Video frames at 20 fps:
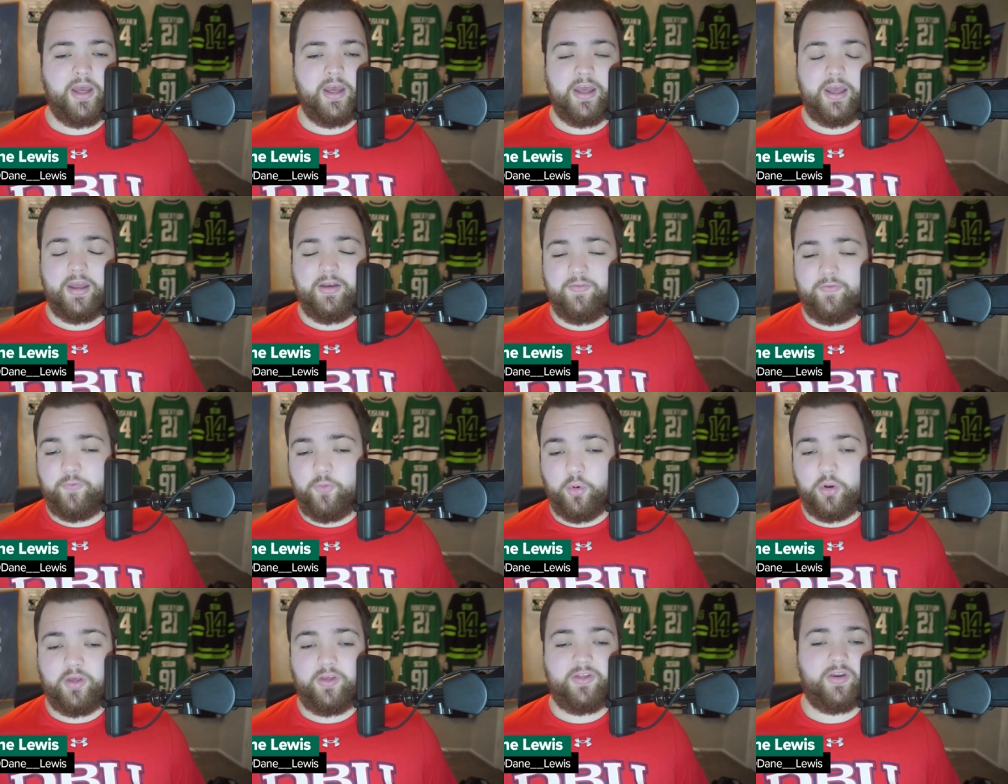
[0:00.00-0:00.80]
in
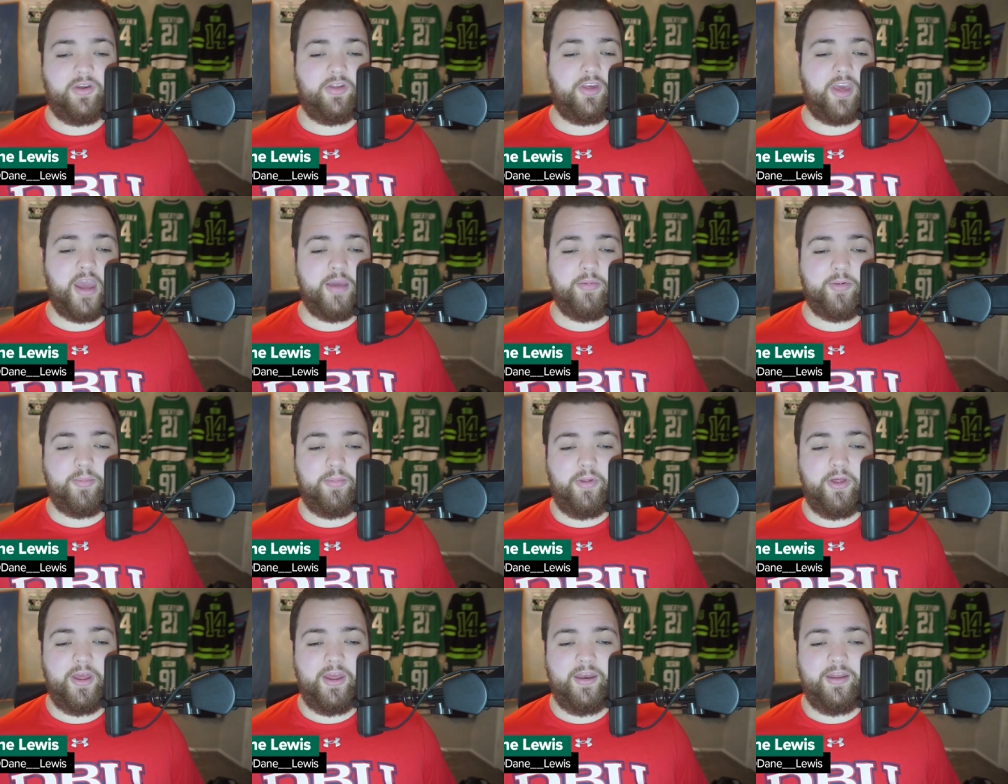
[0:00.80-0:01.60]
46 games
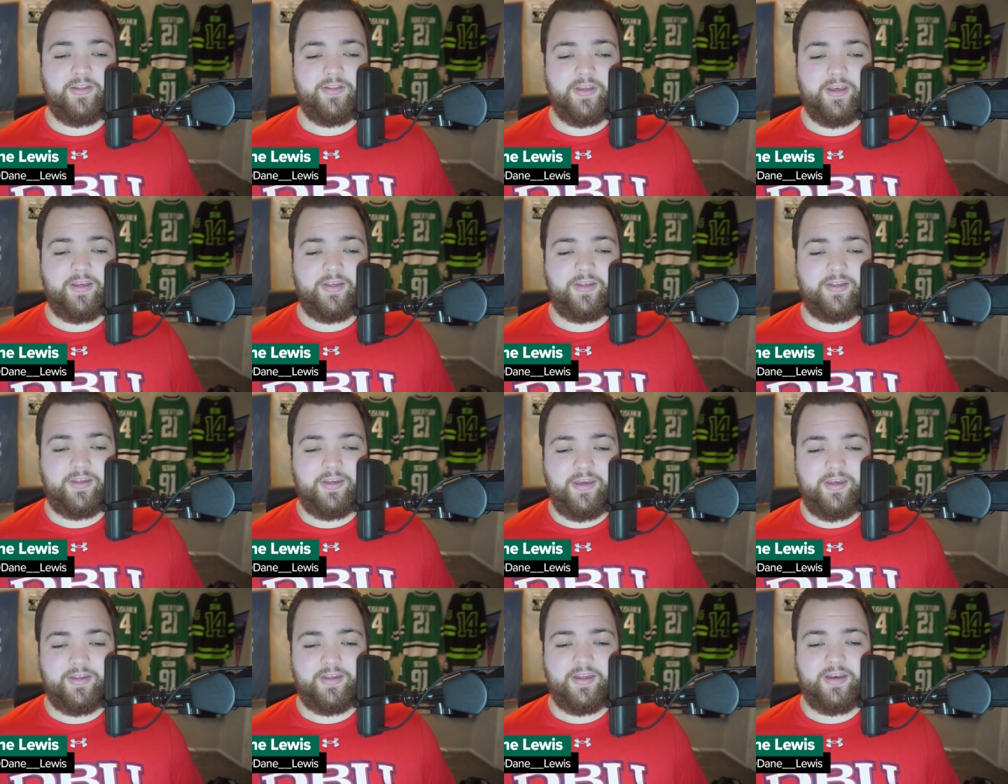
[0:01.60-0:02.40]
played this
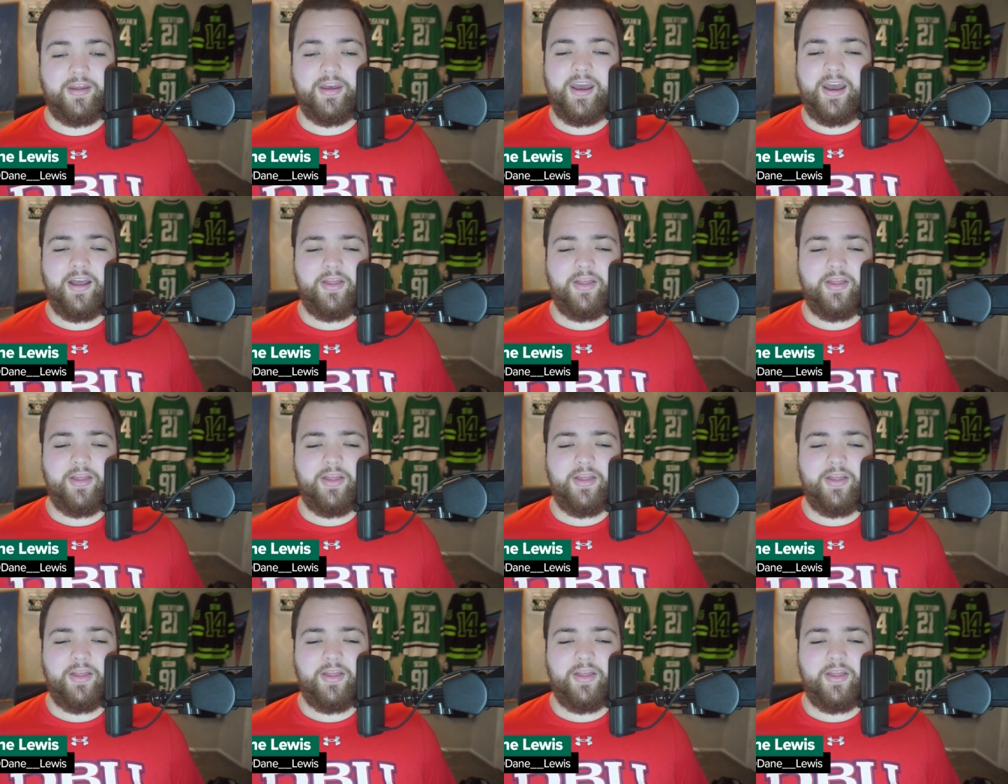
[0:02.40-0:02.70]
season.